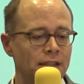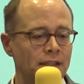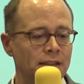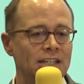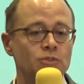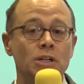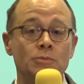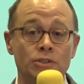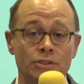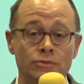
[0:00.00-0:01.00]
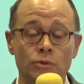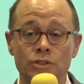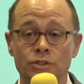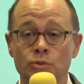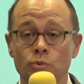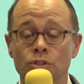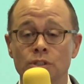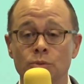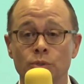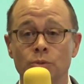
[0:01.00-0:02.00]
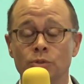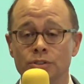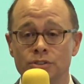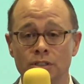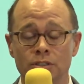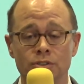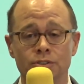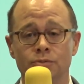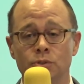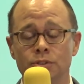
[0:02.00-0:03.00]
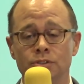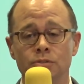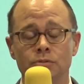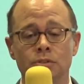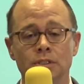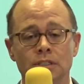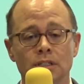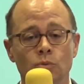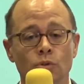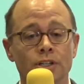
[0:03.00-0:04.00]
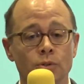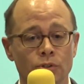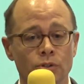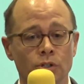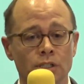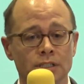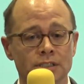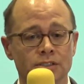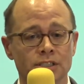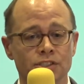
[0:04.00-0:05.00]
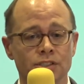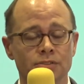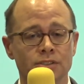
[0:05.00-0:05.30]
that's what I'm looking forward to, and we at Wonder Sangha are looking forward to working with you all on this initiative,